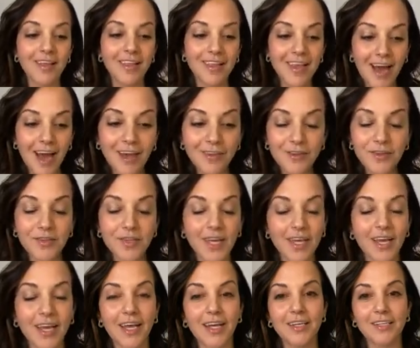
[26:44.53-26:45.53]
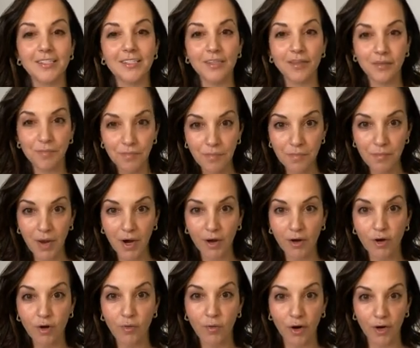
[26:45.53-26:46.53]
The other thing is
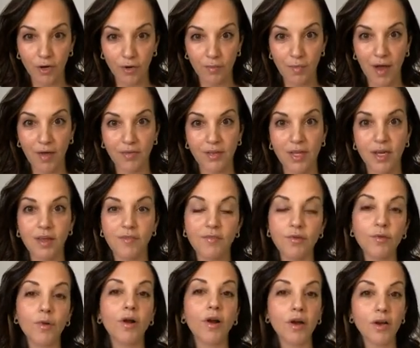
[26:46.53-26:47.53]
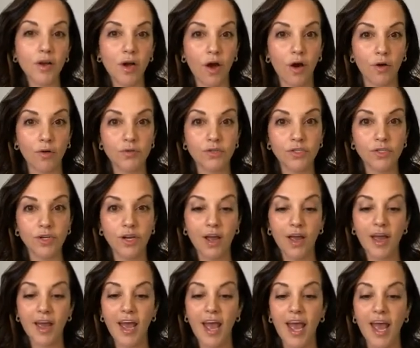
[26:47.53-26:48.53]
Miracle Worker Method. If you're a coach
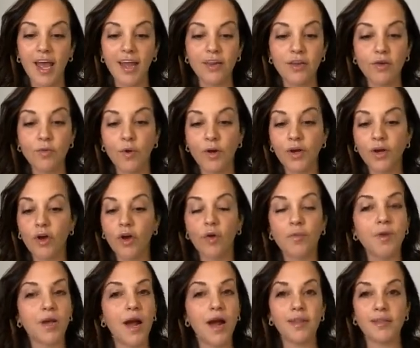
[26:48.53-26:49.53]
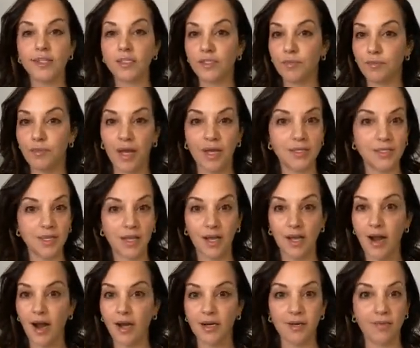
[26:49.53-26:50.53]
and you want to go beyond this
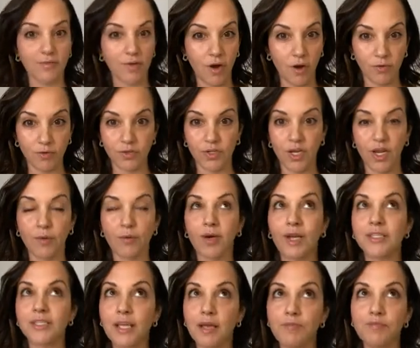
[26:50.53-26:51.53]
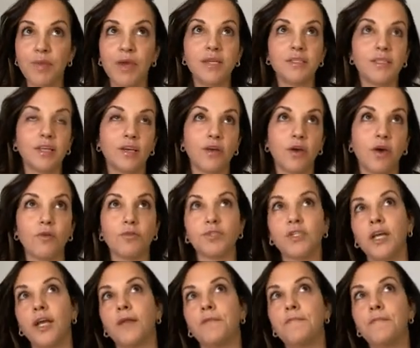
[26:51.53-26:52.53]
basic kind of coaching, when I say basic
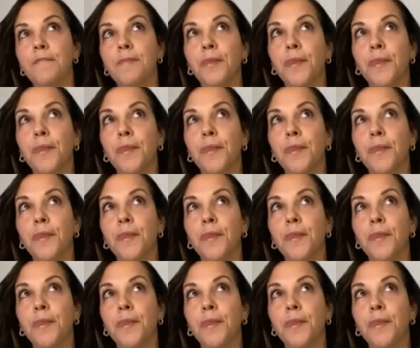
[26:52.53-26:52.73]
coaching,